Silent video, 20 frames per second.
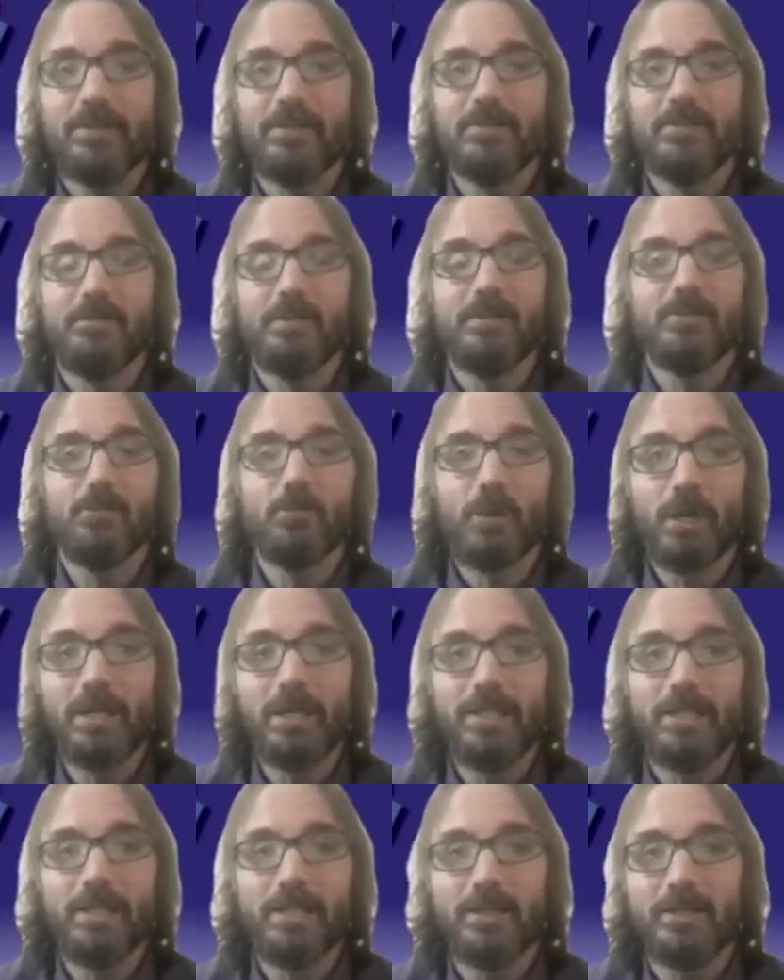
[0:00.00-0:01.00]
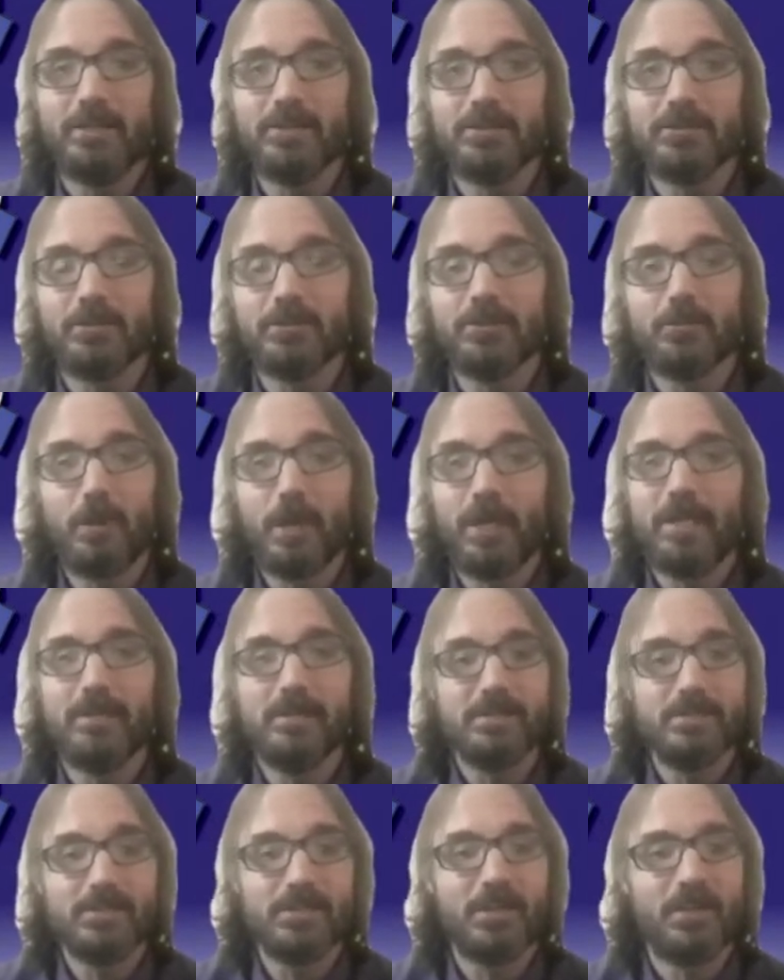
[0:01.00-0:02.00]
It's been 20 years. We're 20
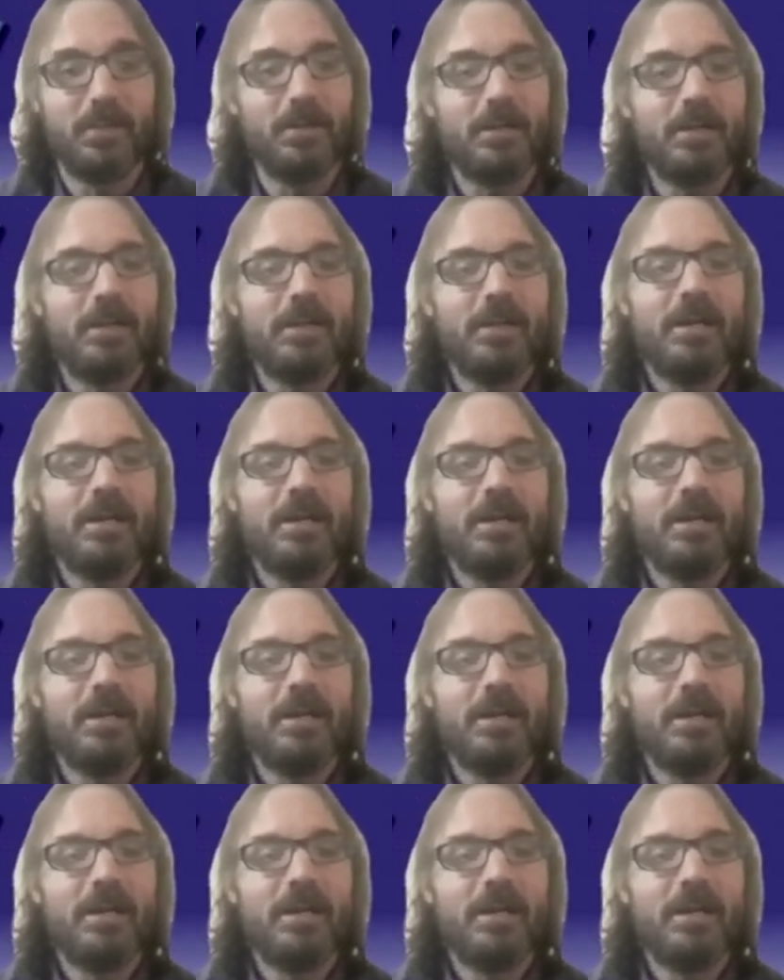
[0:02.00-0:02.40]
this year.